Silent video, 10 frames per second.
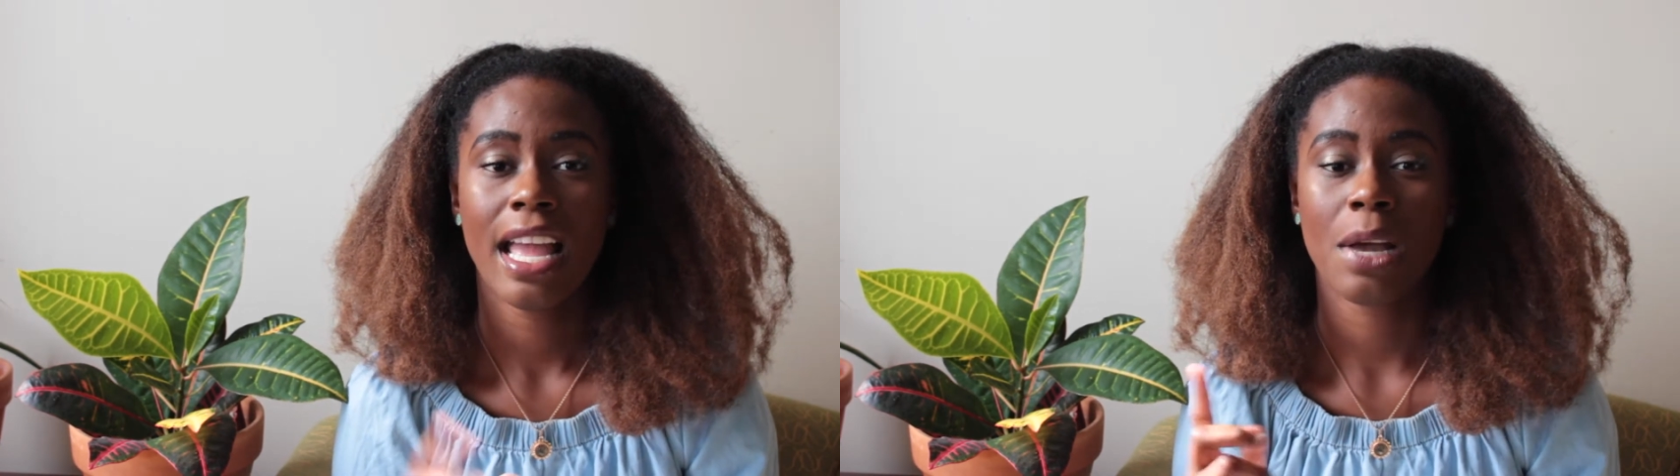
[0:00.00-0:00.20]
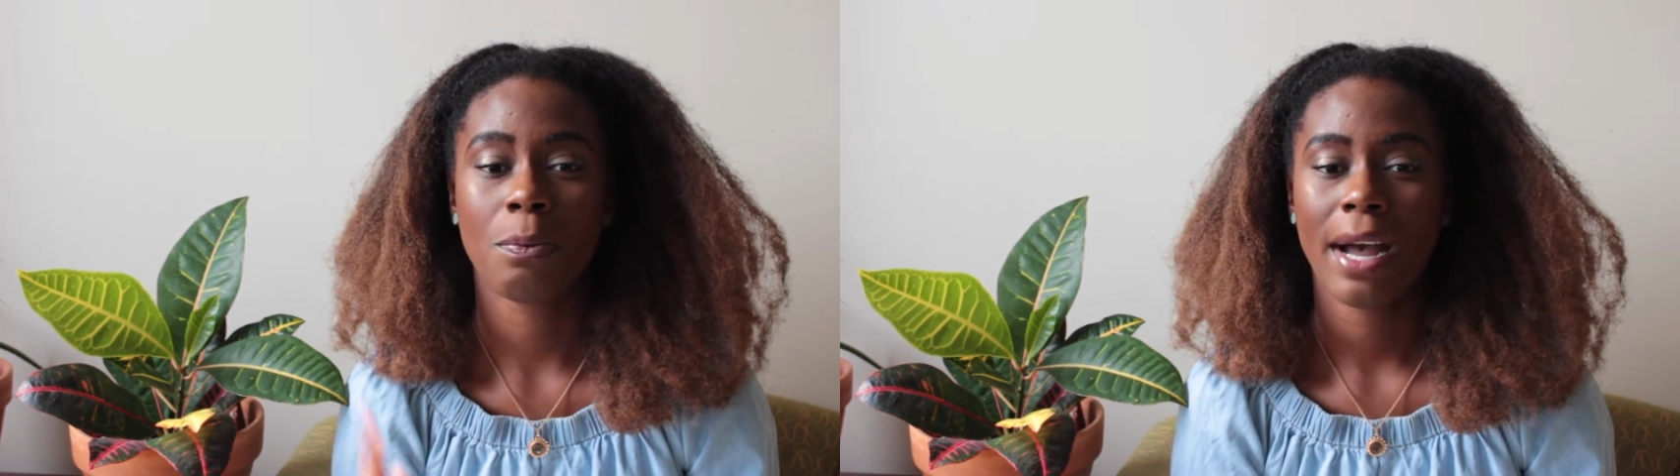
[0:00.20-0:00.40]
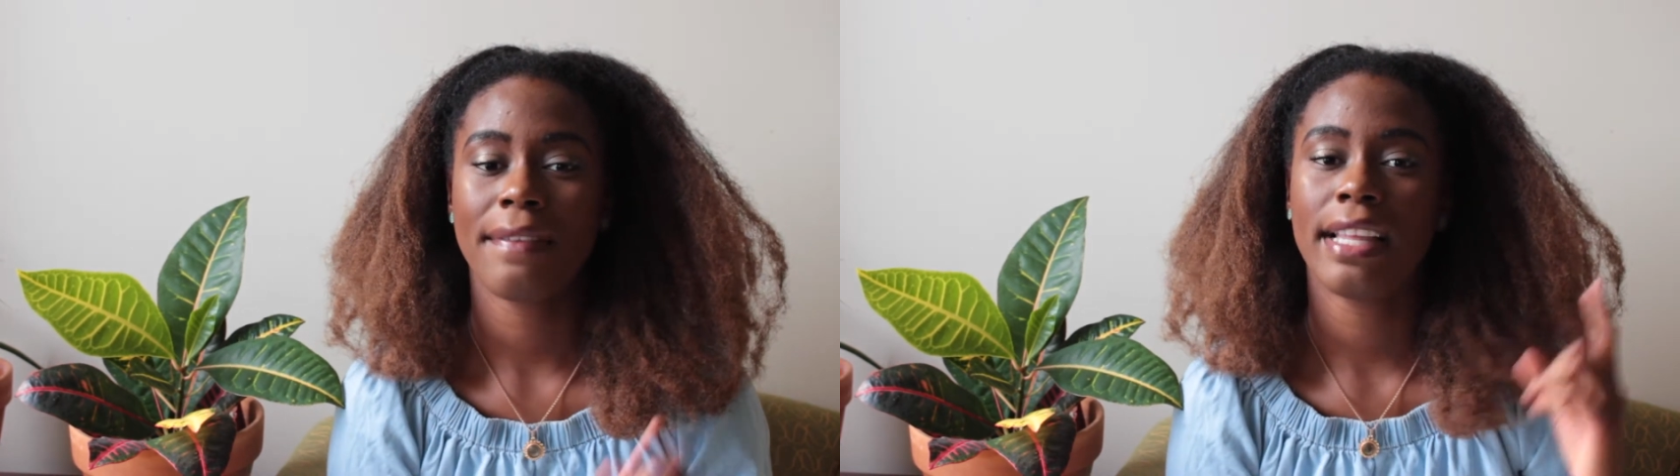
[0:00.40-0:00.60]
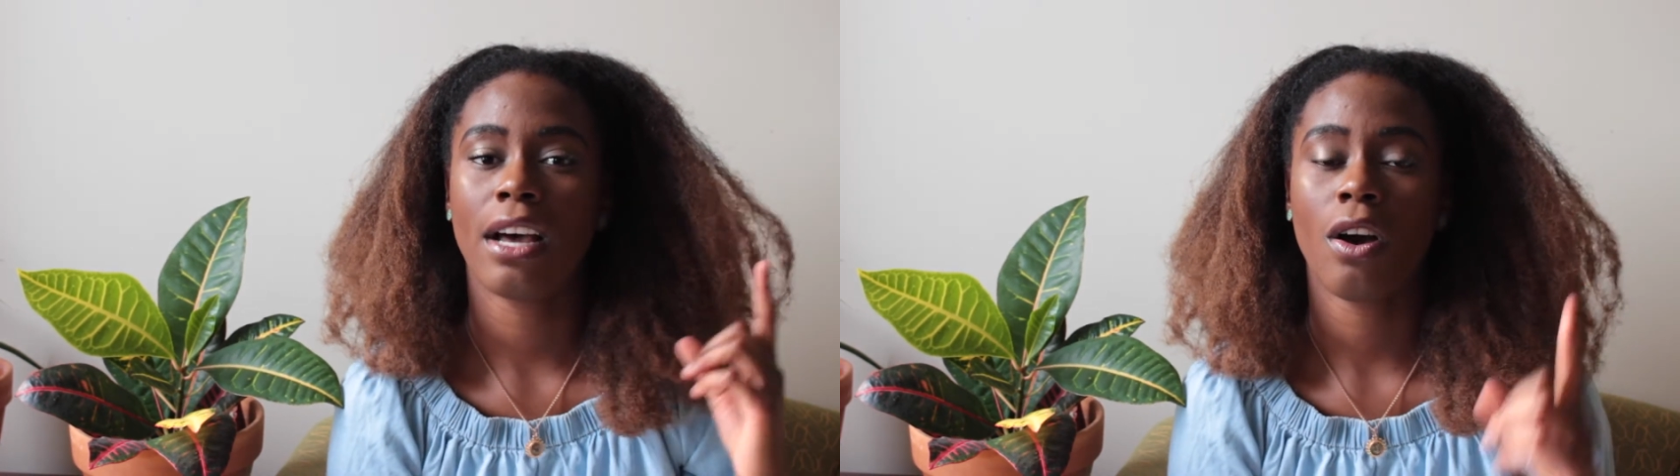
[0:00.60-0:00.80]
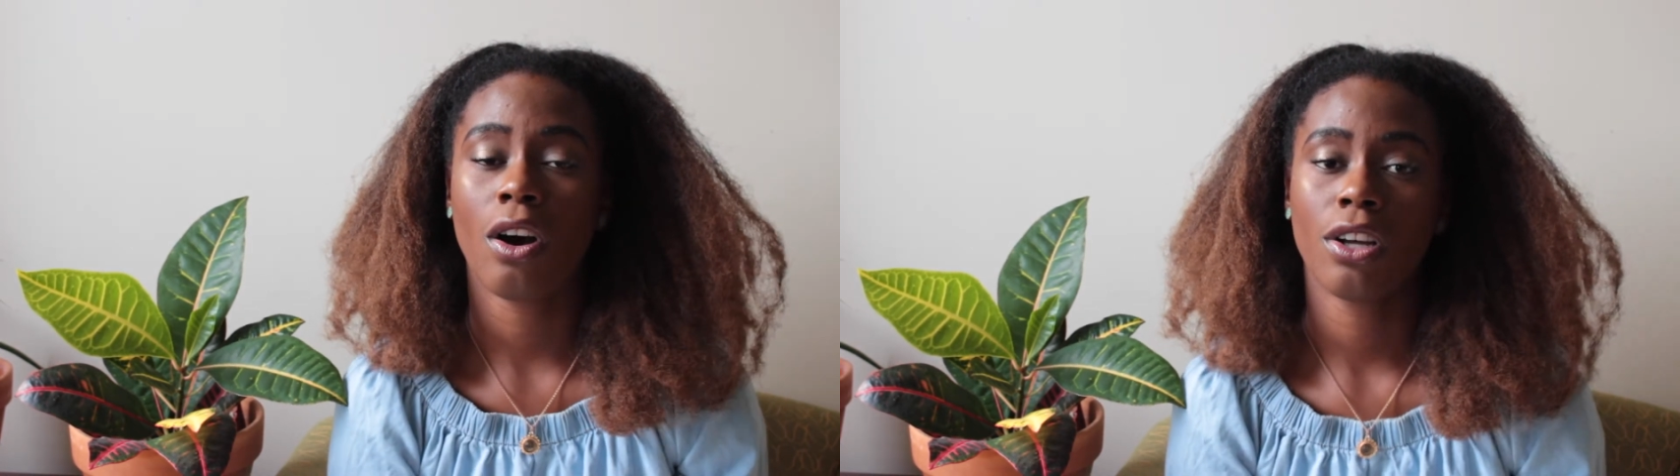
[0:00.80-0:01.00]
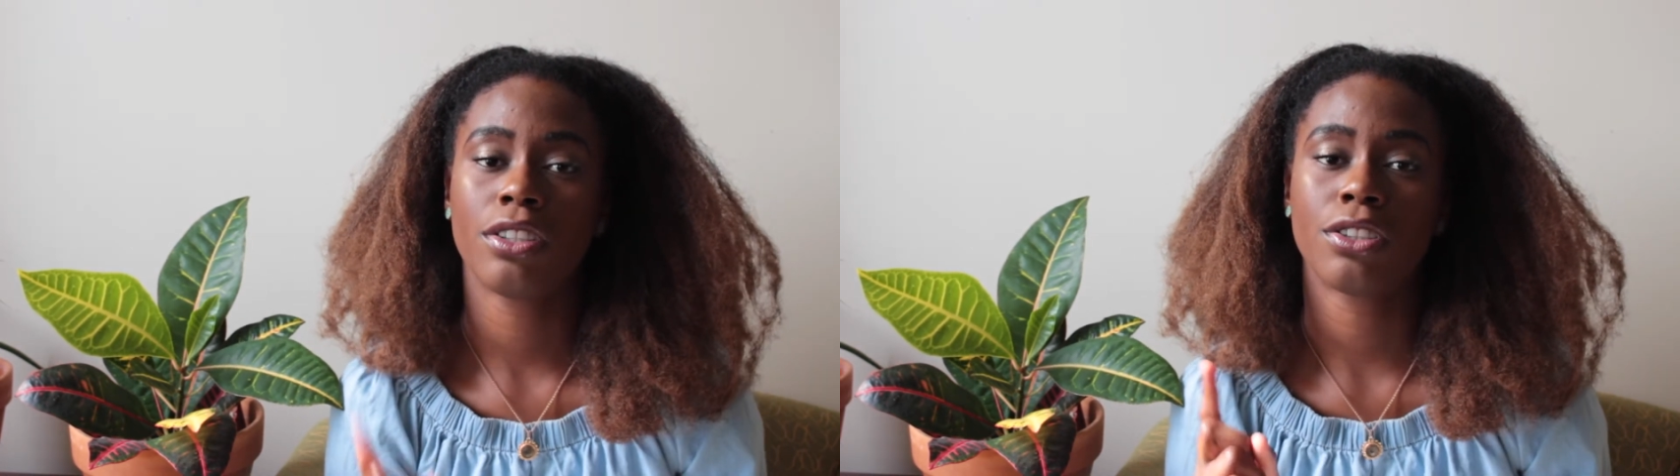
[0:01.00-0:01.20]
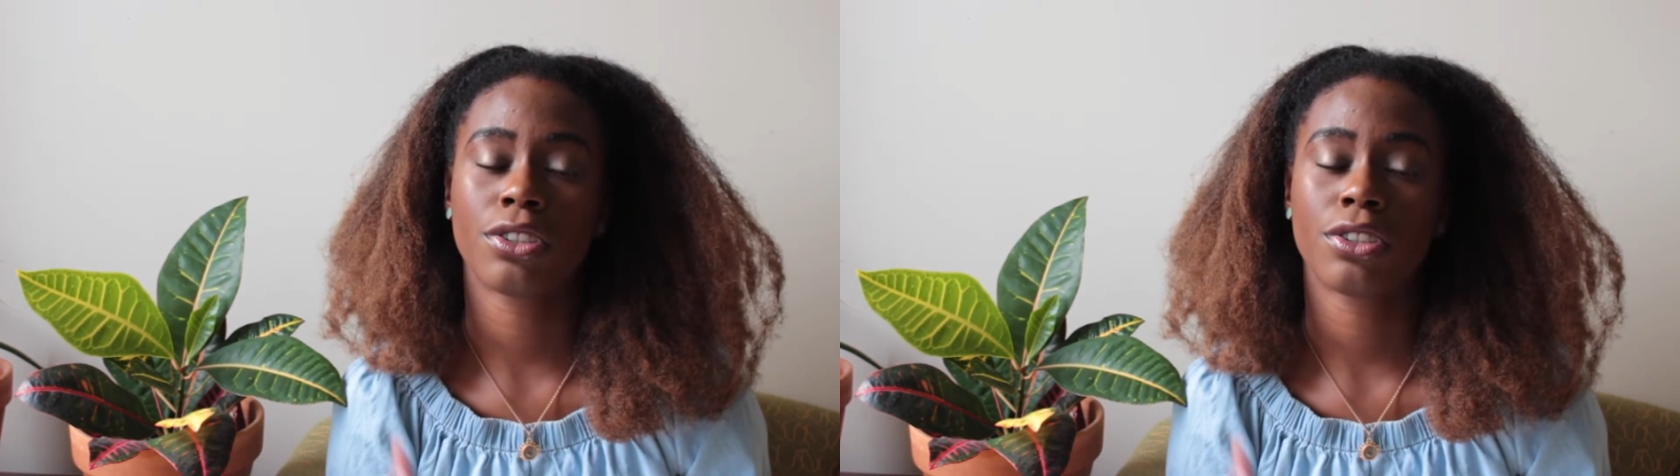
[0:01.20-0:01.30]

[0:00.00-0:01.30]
and wipe down all the